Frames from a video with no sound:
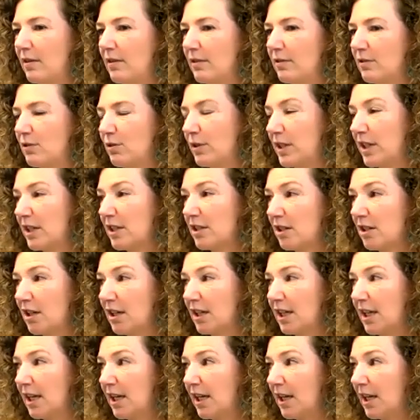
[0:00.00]

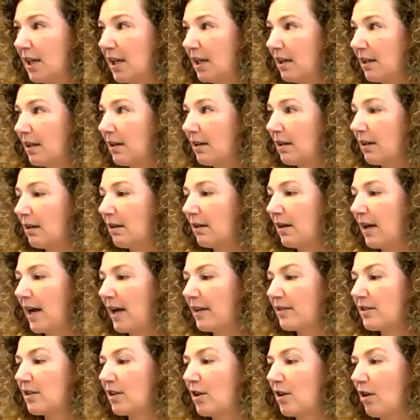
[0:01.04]
Traditionally,
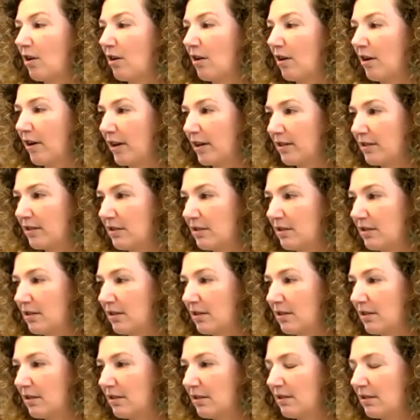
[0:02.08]
as an artist,
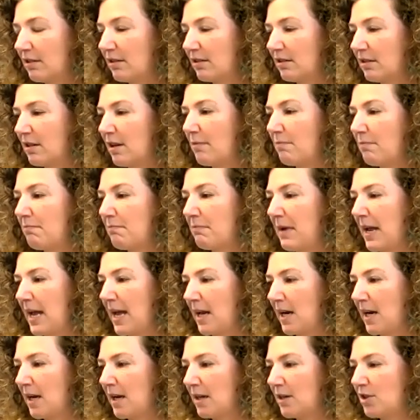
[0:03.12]
to
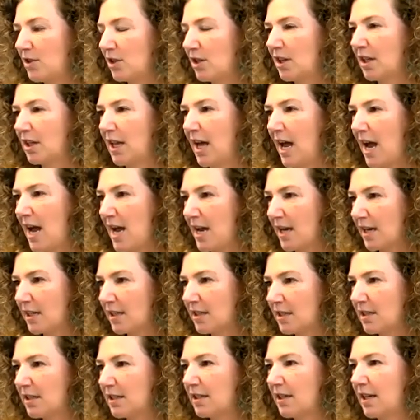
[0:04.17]
manage,
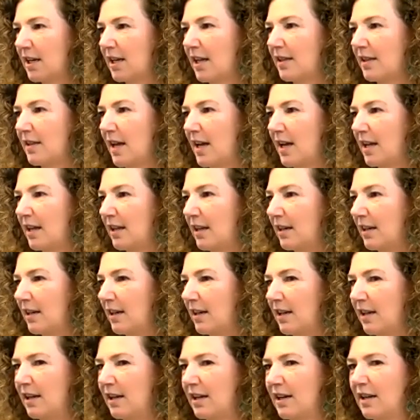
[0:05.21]
collect, and then
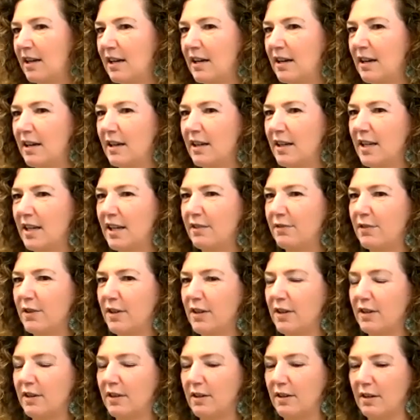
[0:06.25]

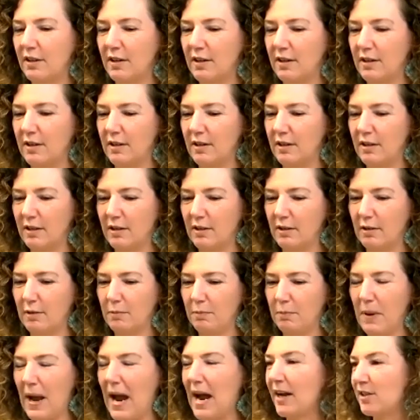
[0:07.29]
even
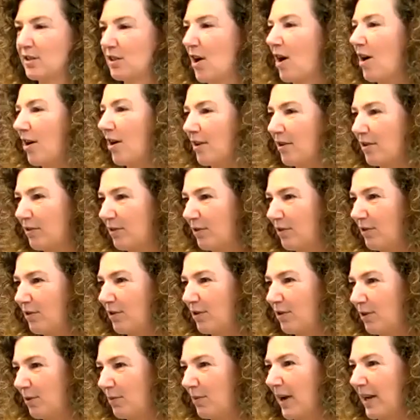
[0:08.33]
pass on
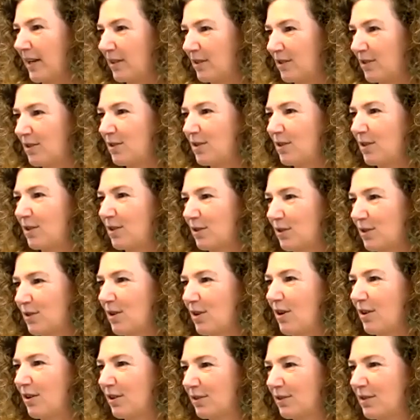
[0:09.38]
the rights to your
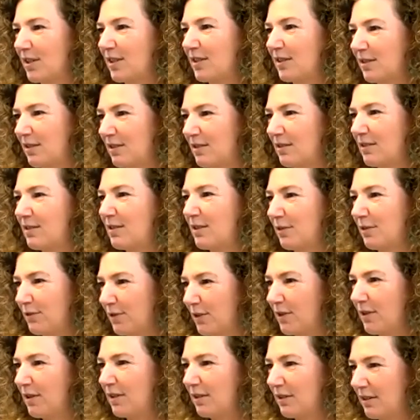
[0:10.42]
songs is
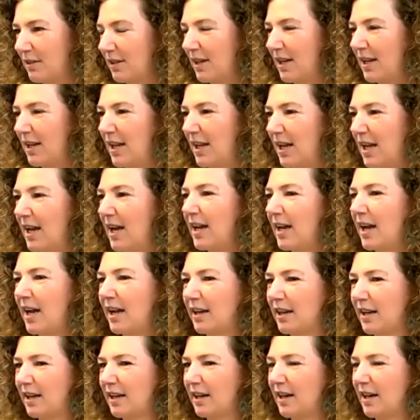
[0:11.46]
difficult. And I
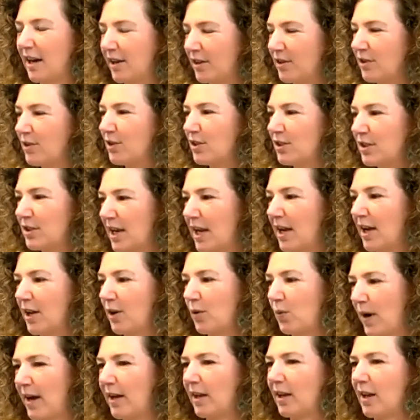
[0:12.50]
can understand
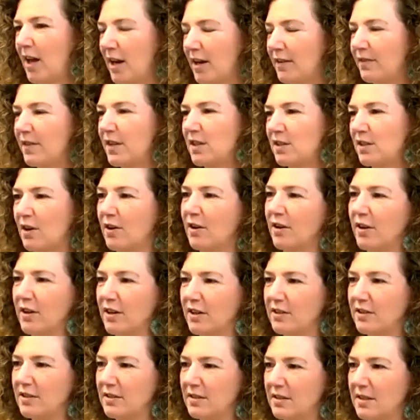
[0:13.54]
why a lot of these
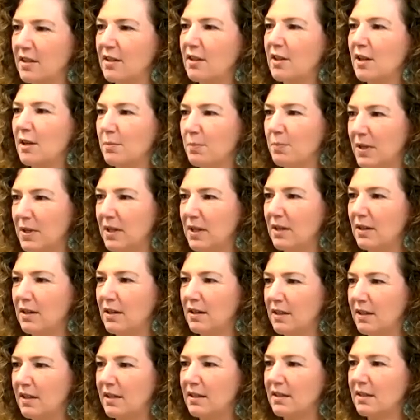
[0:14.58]
artists see the
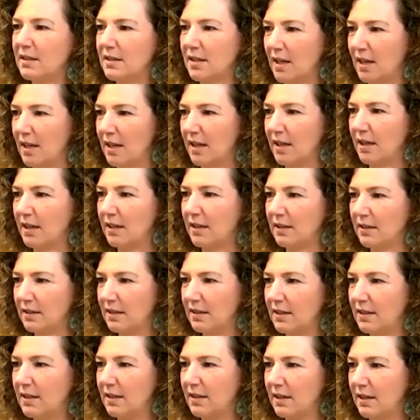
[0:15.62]
appeal in selling
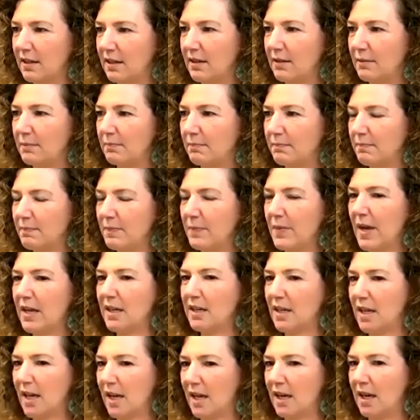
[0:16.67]

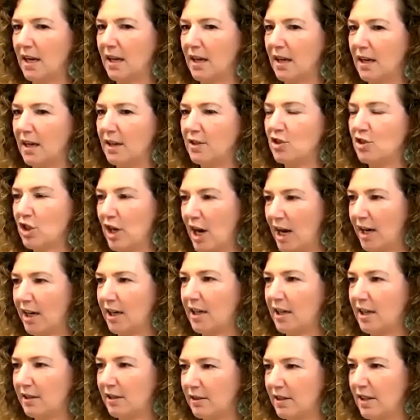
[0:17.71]
and getting a check
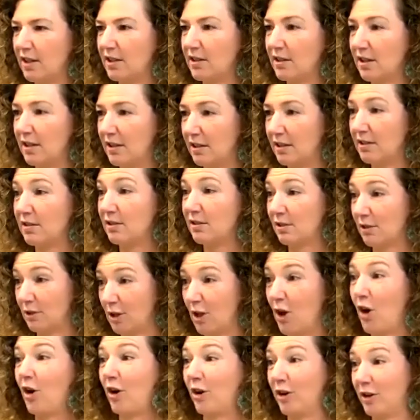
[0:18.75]
that is
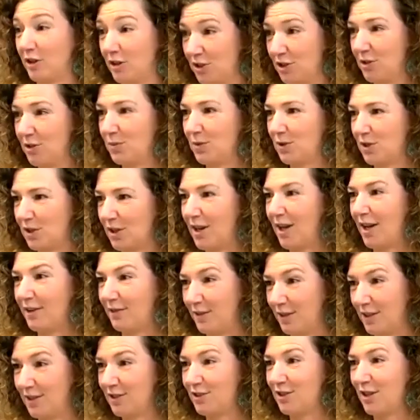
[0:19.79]
large, which a lot of
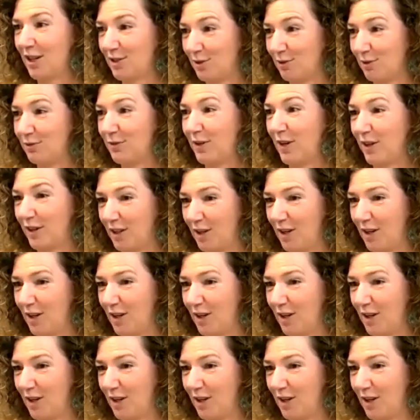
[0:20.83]
these checks are very